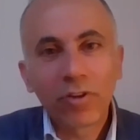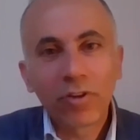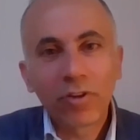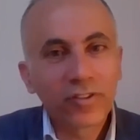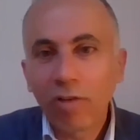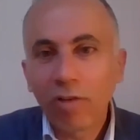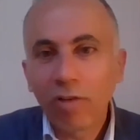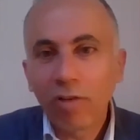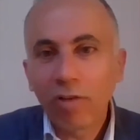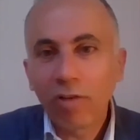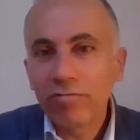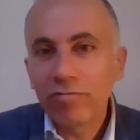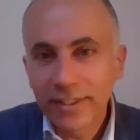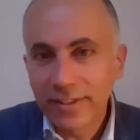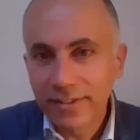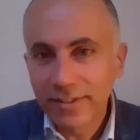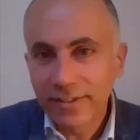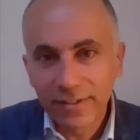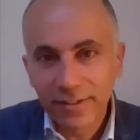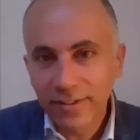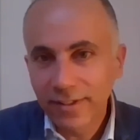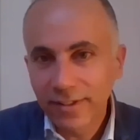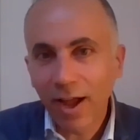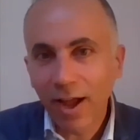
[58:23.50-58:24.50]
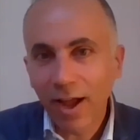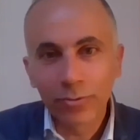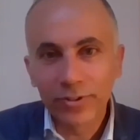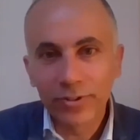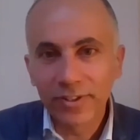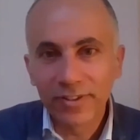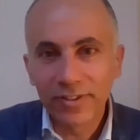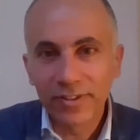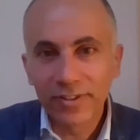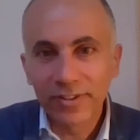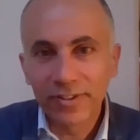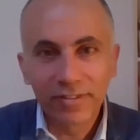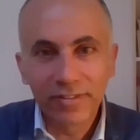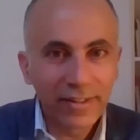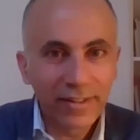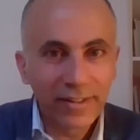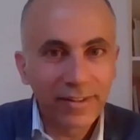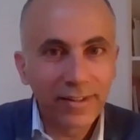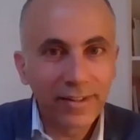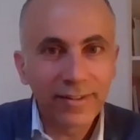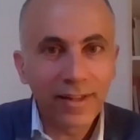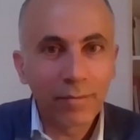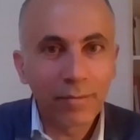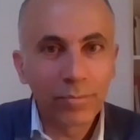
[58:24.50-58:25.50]
post-conflict countries,
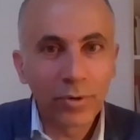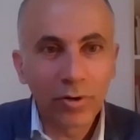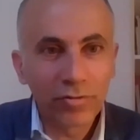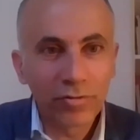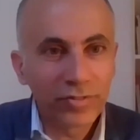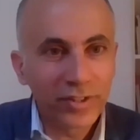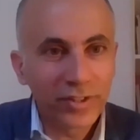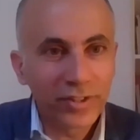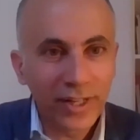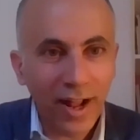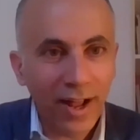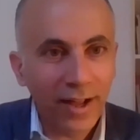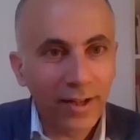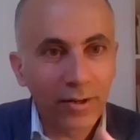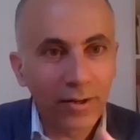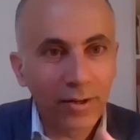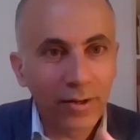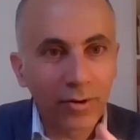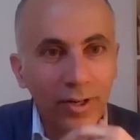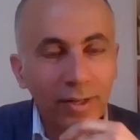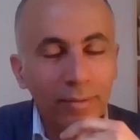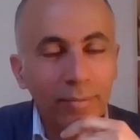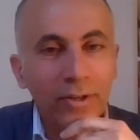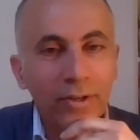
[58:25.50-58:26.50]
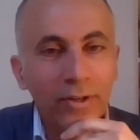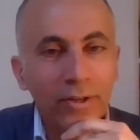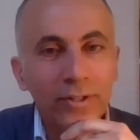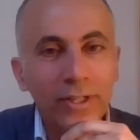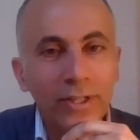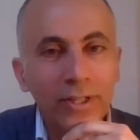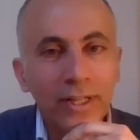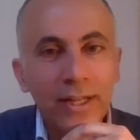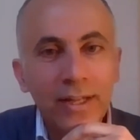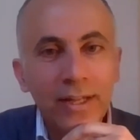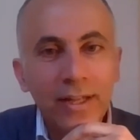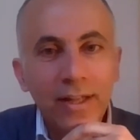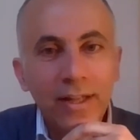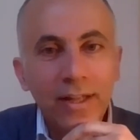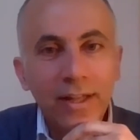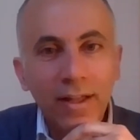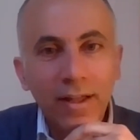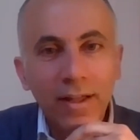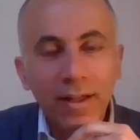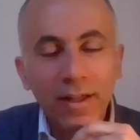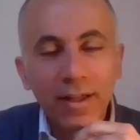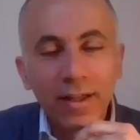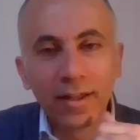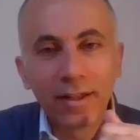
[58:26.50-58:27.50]
take the example of Iraq or Lebanon.
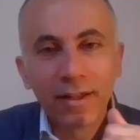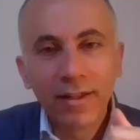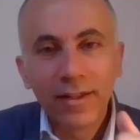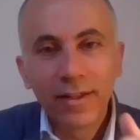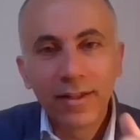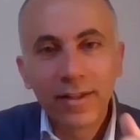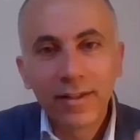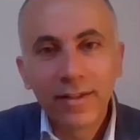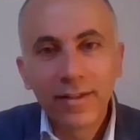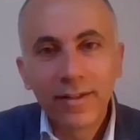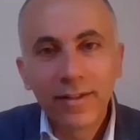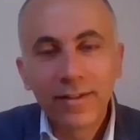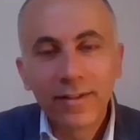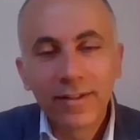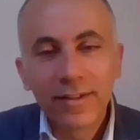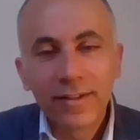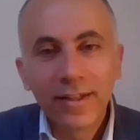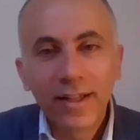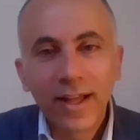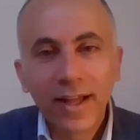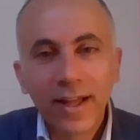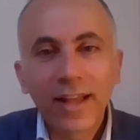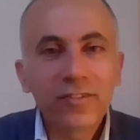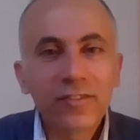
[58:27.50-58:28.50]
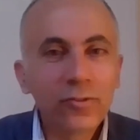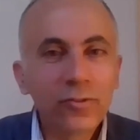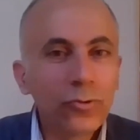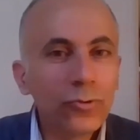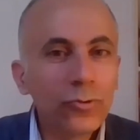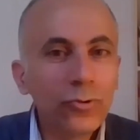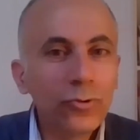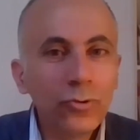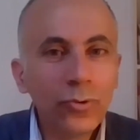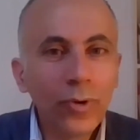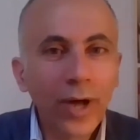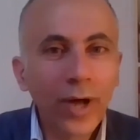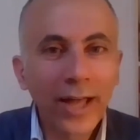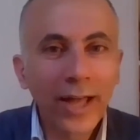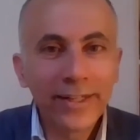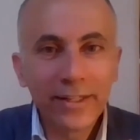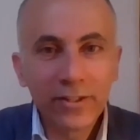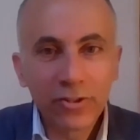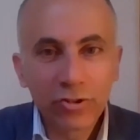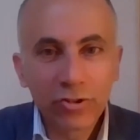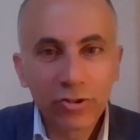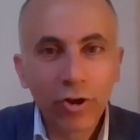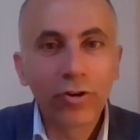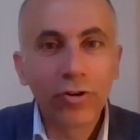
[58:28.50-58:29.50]
Uh, uh, has to do an
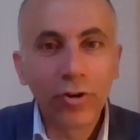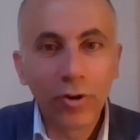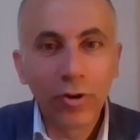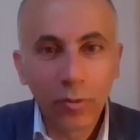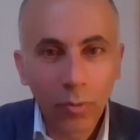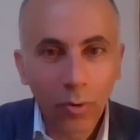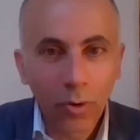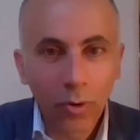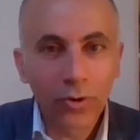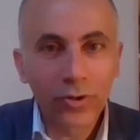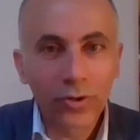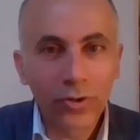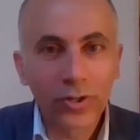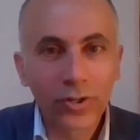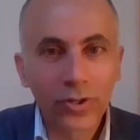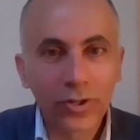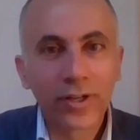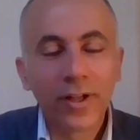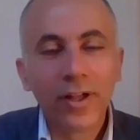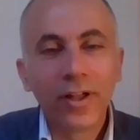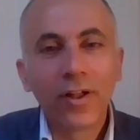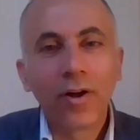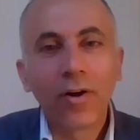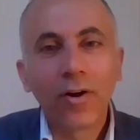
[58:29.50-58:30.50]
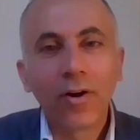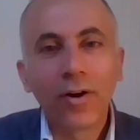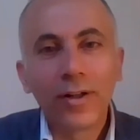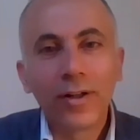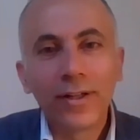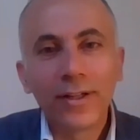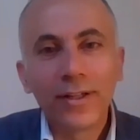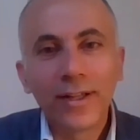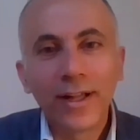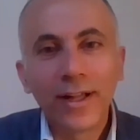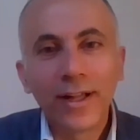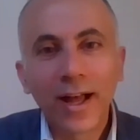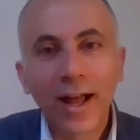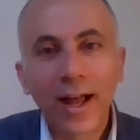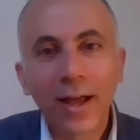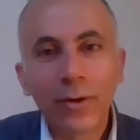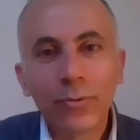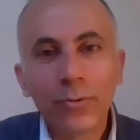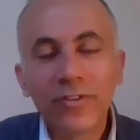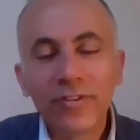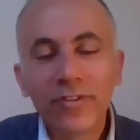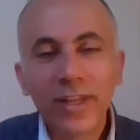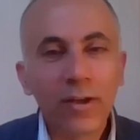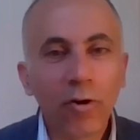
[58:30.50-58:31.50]
internal work, uh,
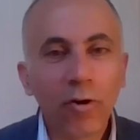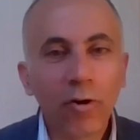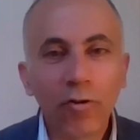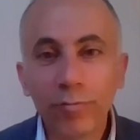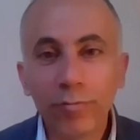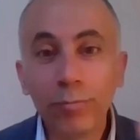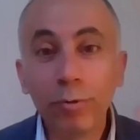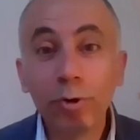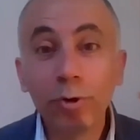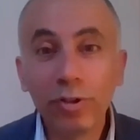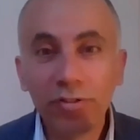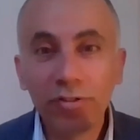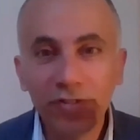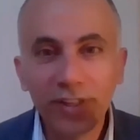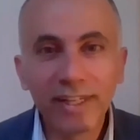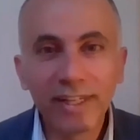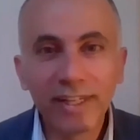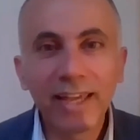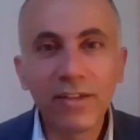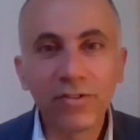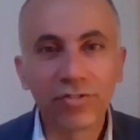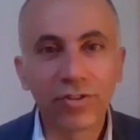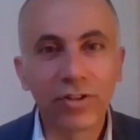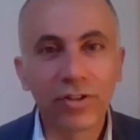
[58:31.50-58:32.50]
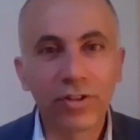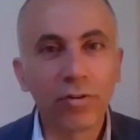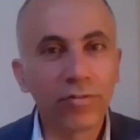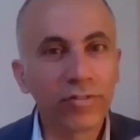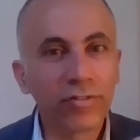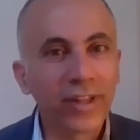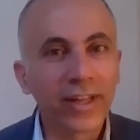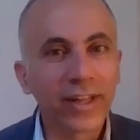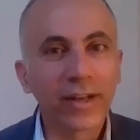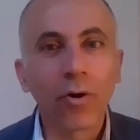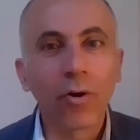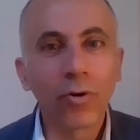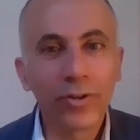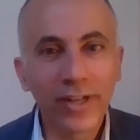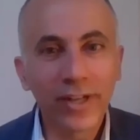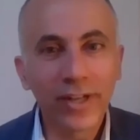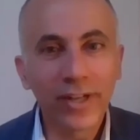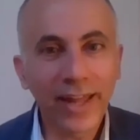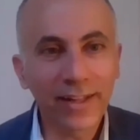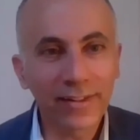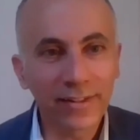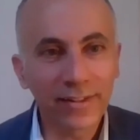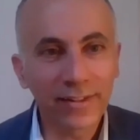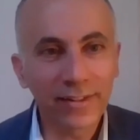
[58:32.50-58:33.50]
I would say, of purification of their own
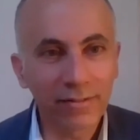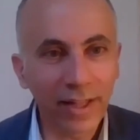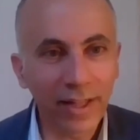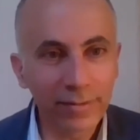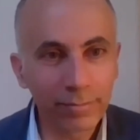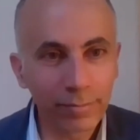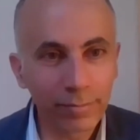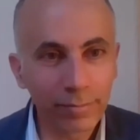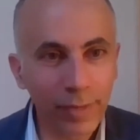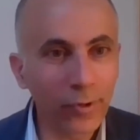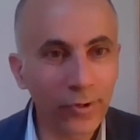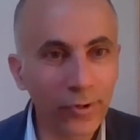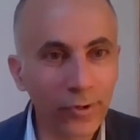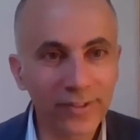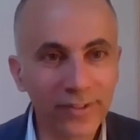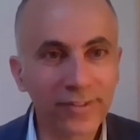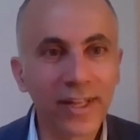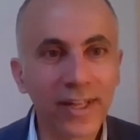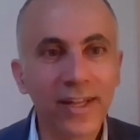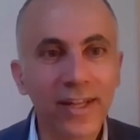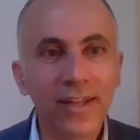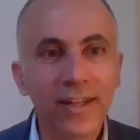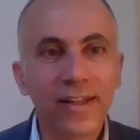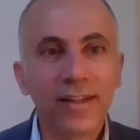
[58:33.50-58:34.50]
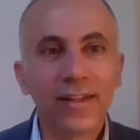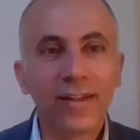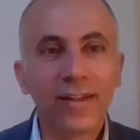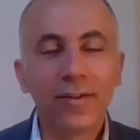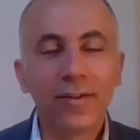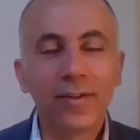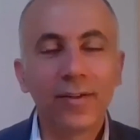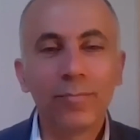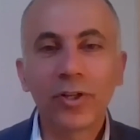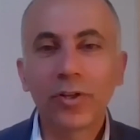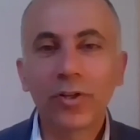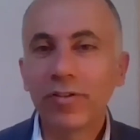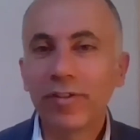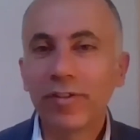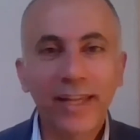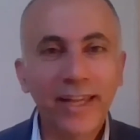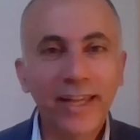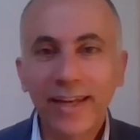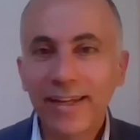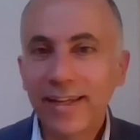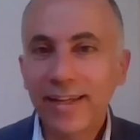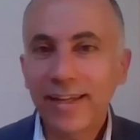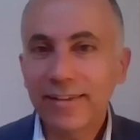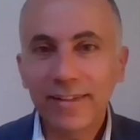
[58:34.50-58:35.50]
narrative and memories, uh, because
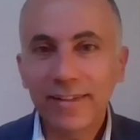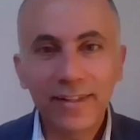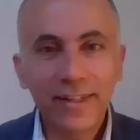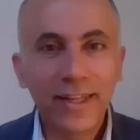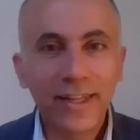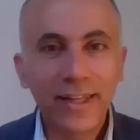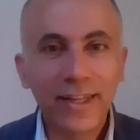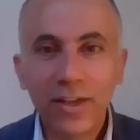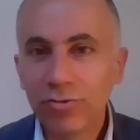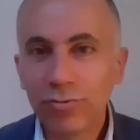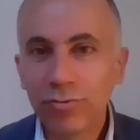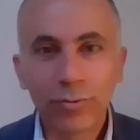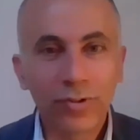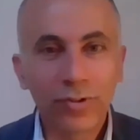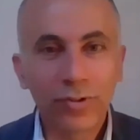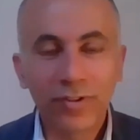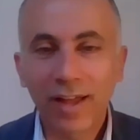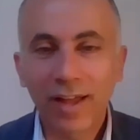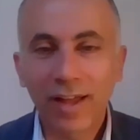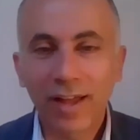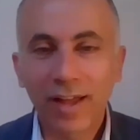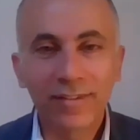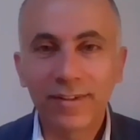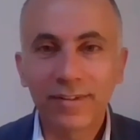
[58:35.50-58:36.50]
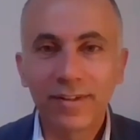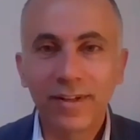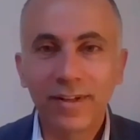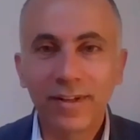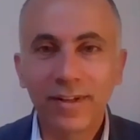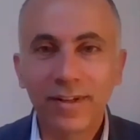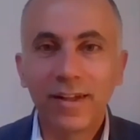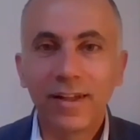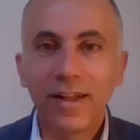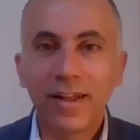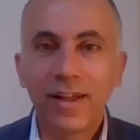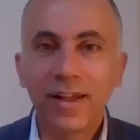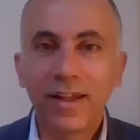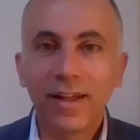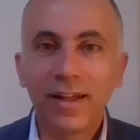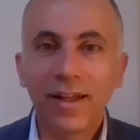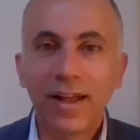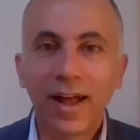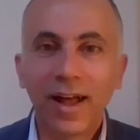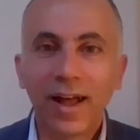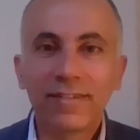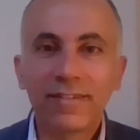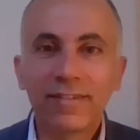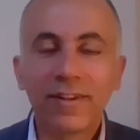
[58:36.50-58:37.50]
they cannot engage with others
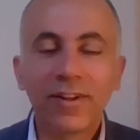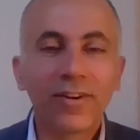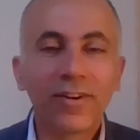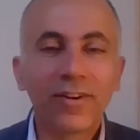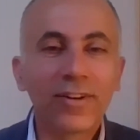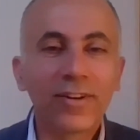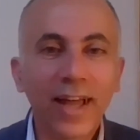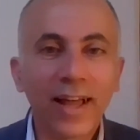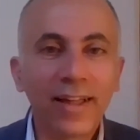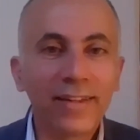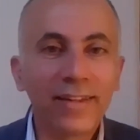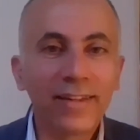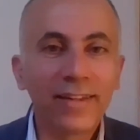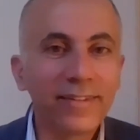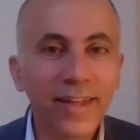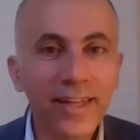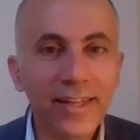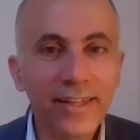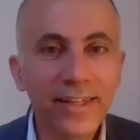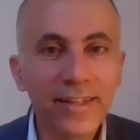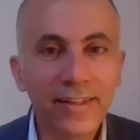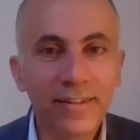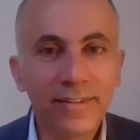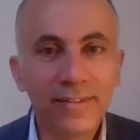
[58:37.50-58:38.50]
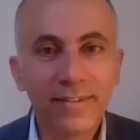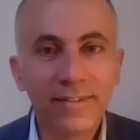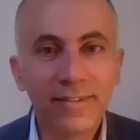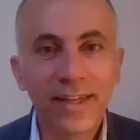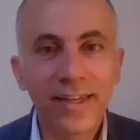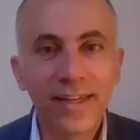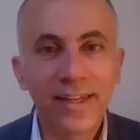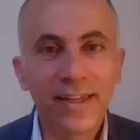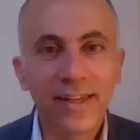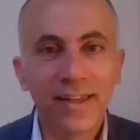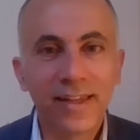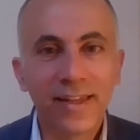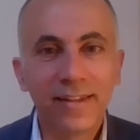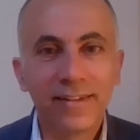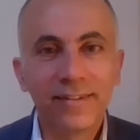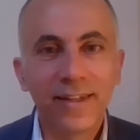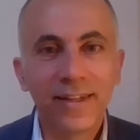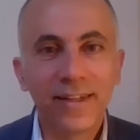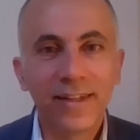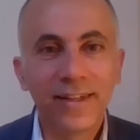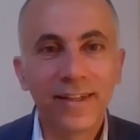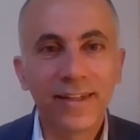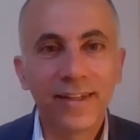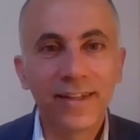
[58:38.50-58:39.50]
uh, as long as they they
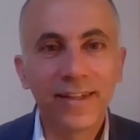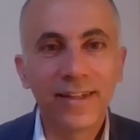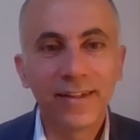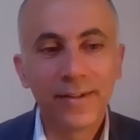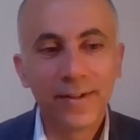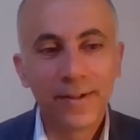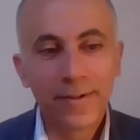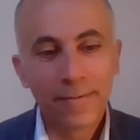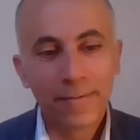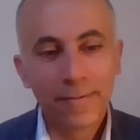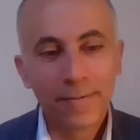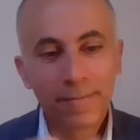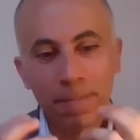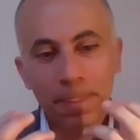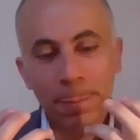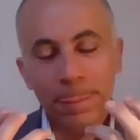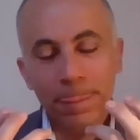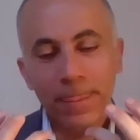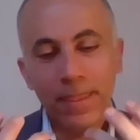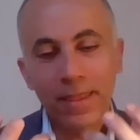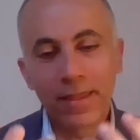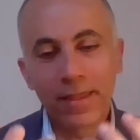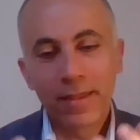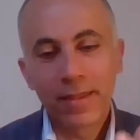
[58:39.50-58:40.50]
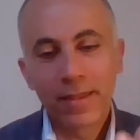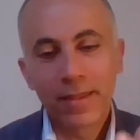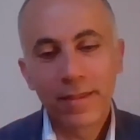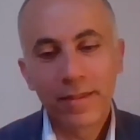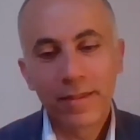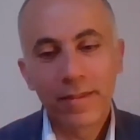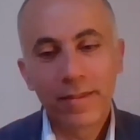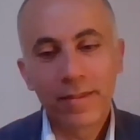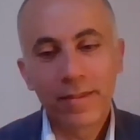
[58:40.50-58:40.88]
they uh,